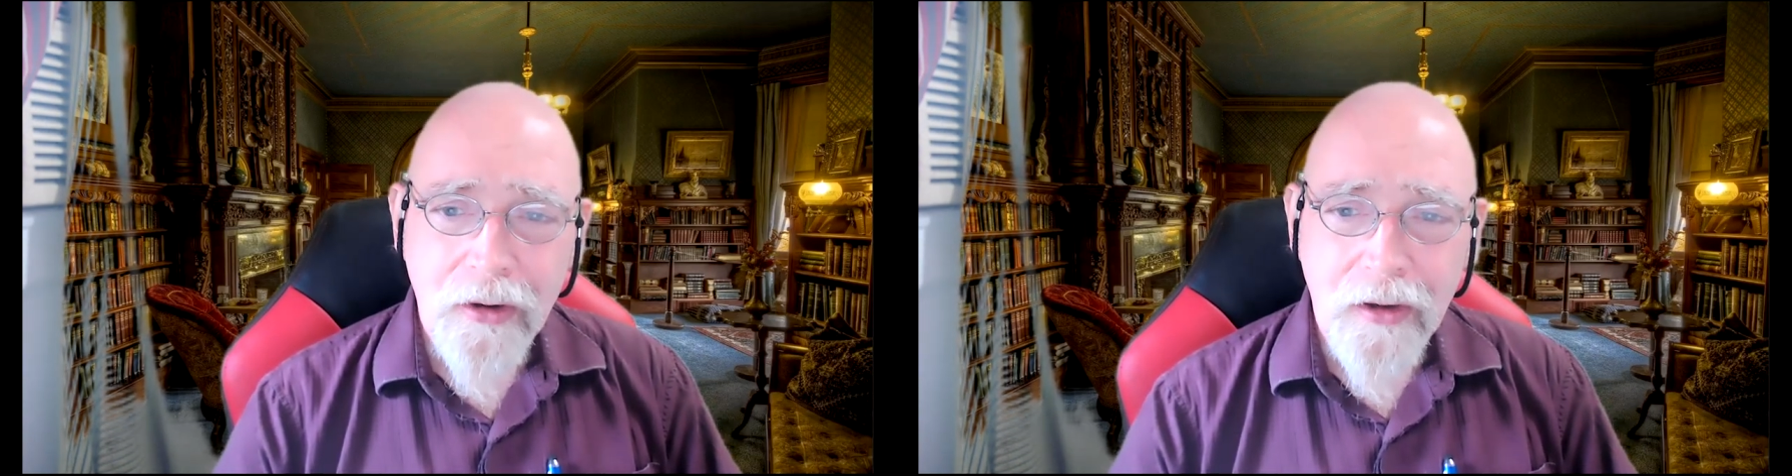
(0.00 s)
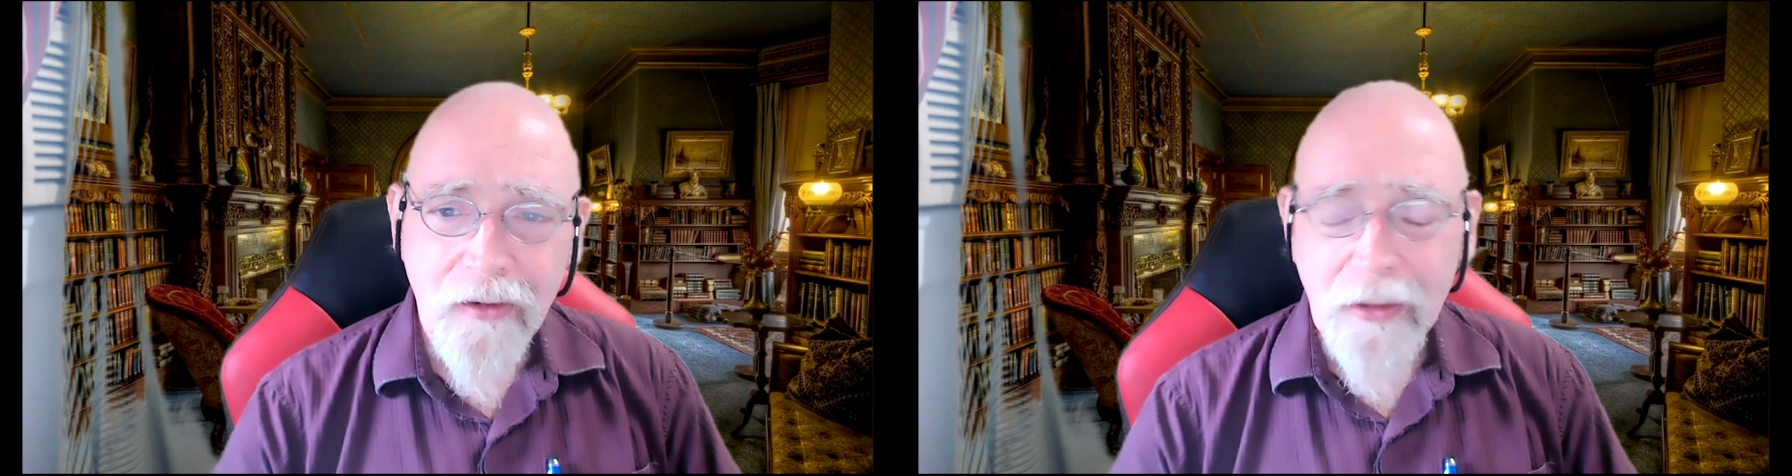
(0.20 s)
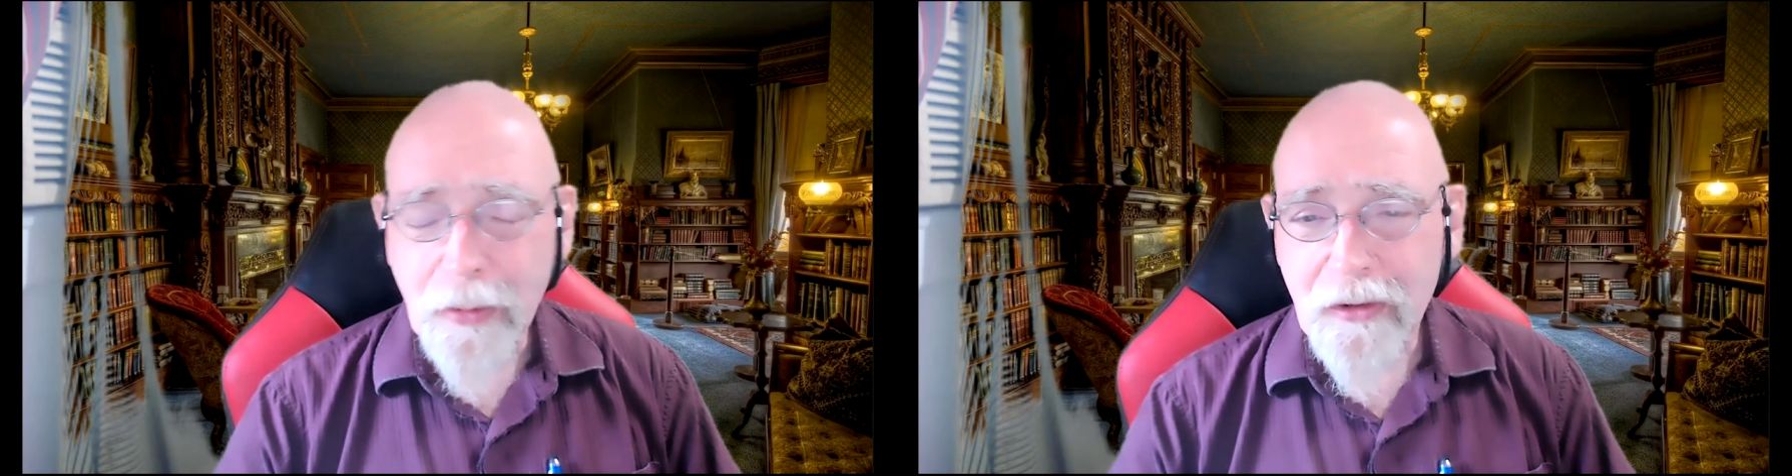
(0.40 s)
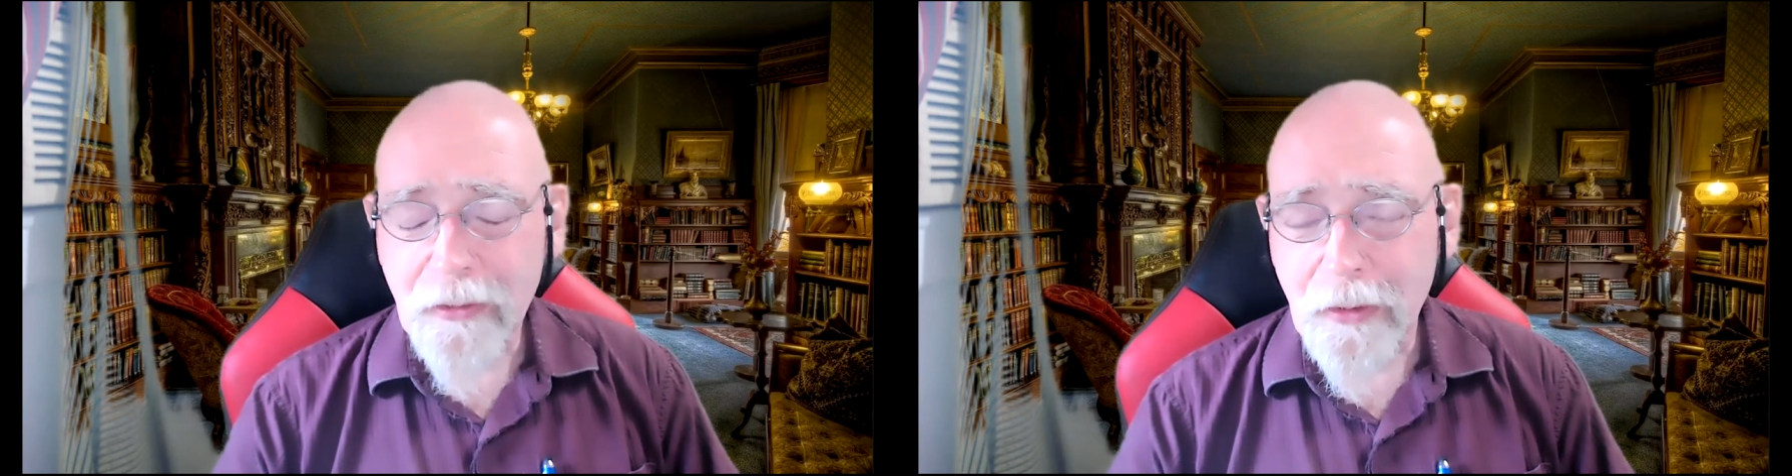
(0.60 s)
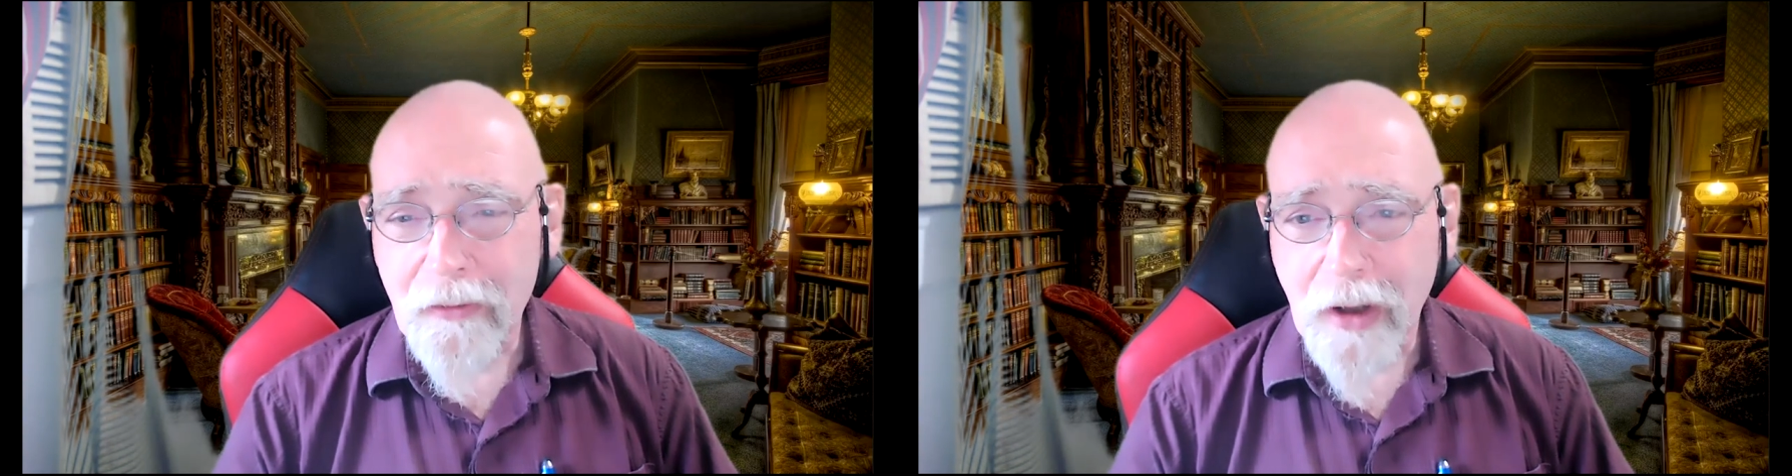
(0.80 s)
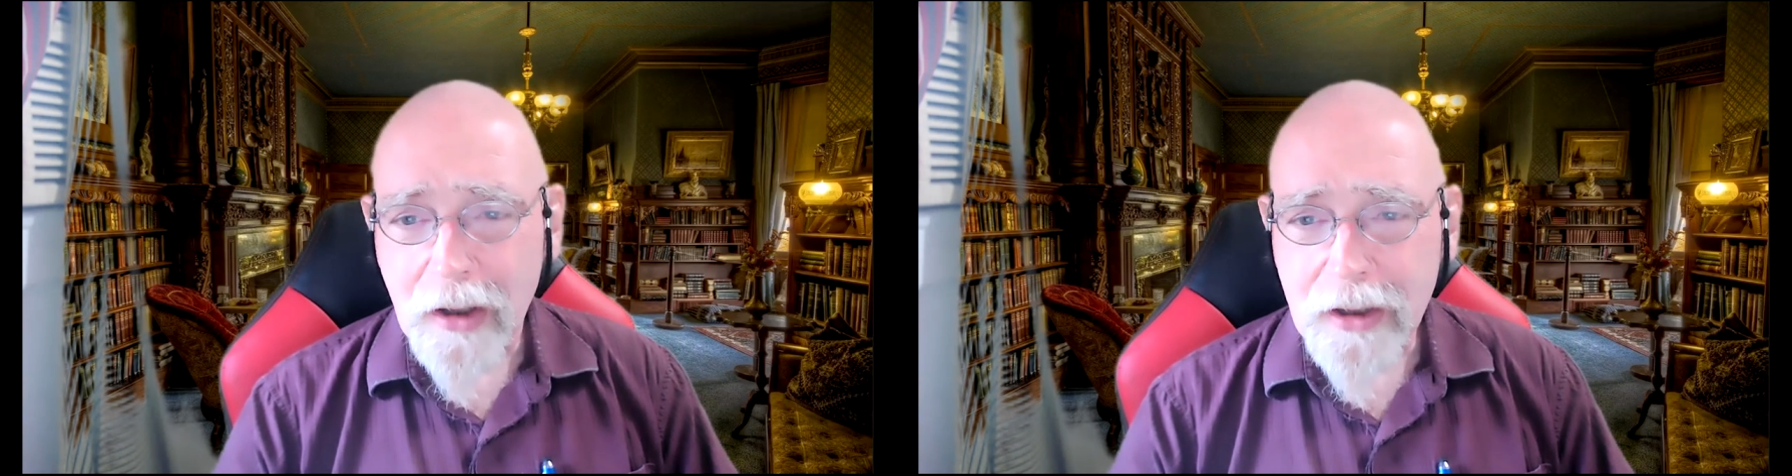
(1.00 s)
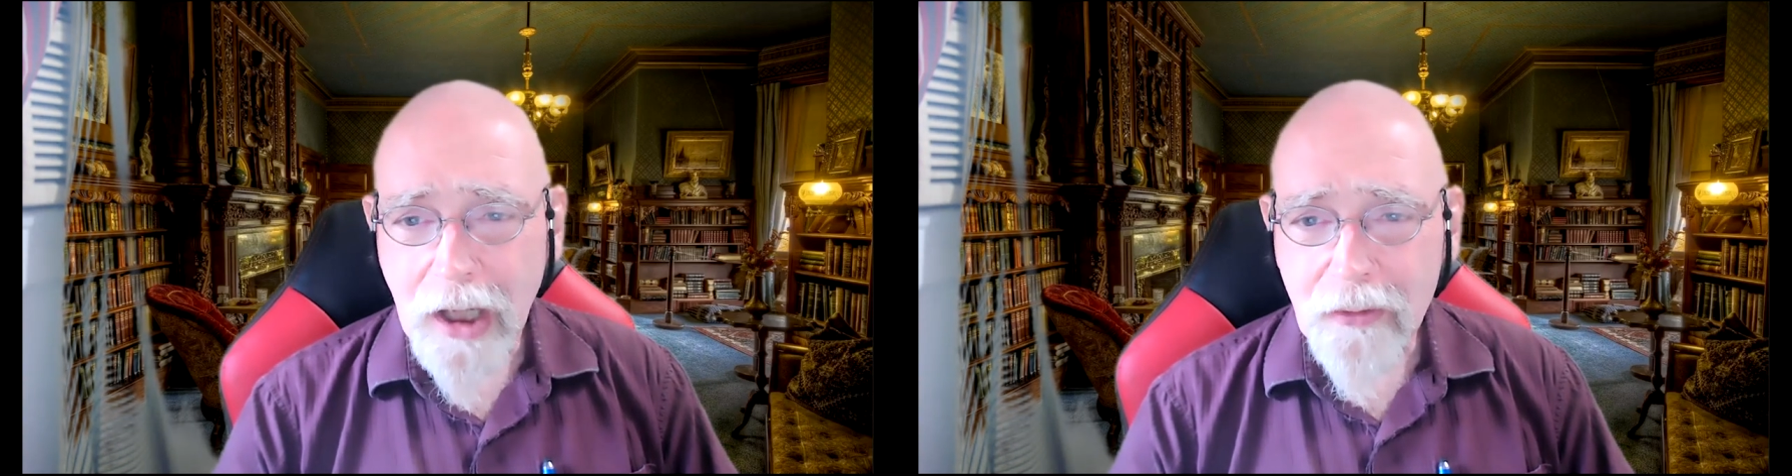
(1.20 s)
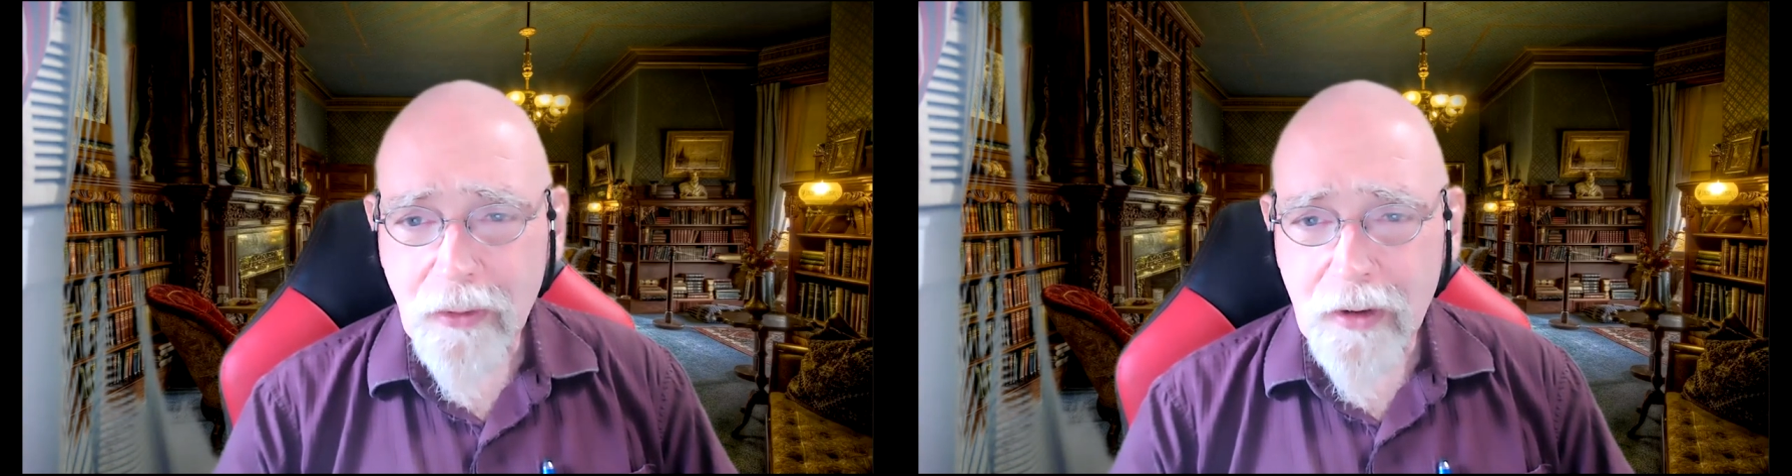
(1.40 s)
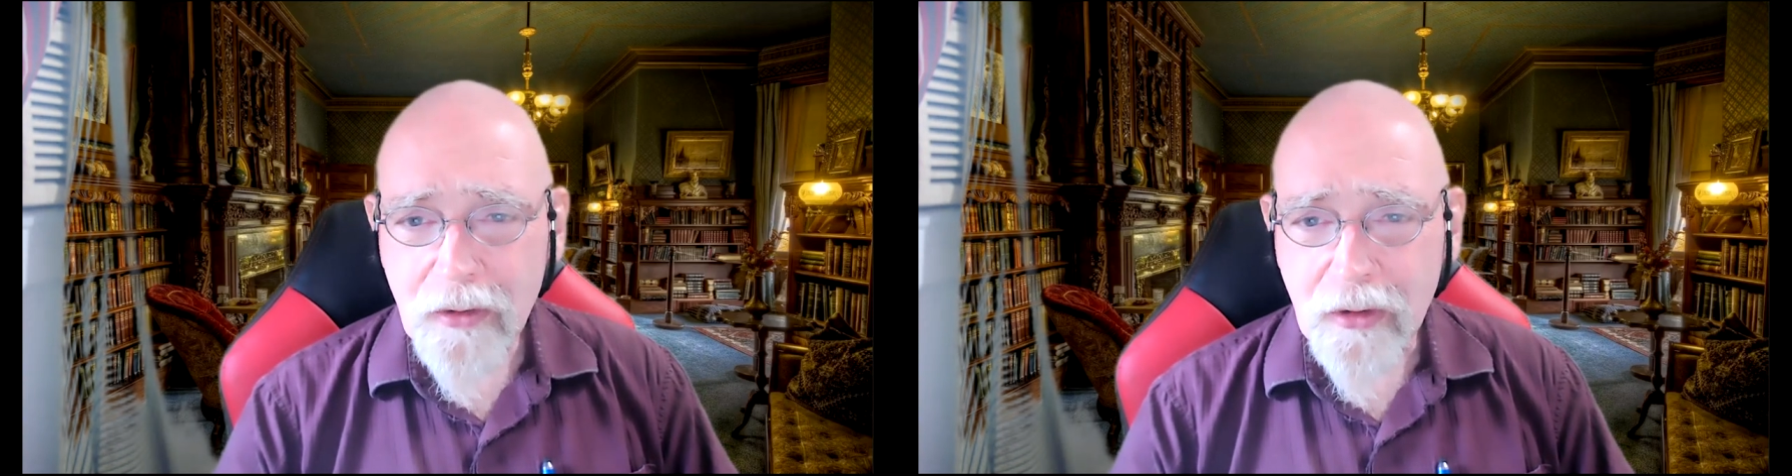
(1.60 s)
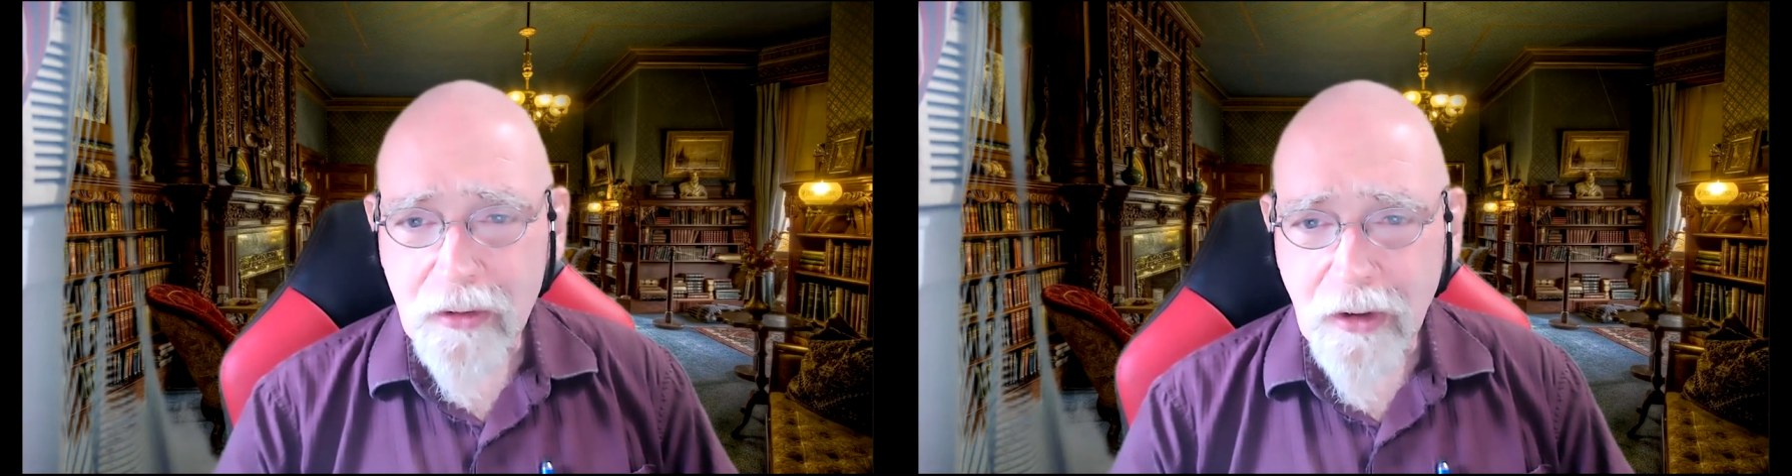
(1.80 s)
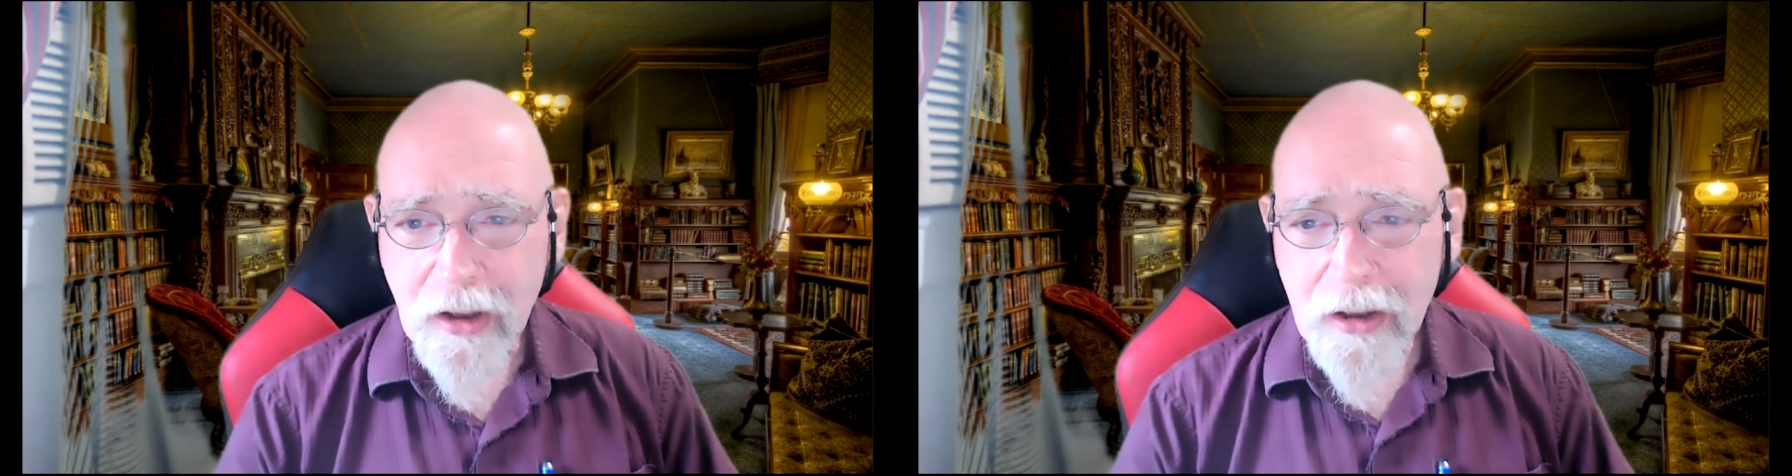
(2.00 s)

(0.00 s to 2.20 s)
is the principle of non contradiction?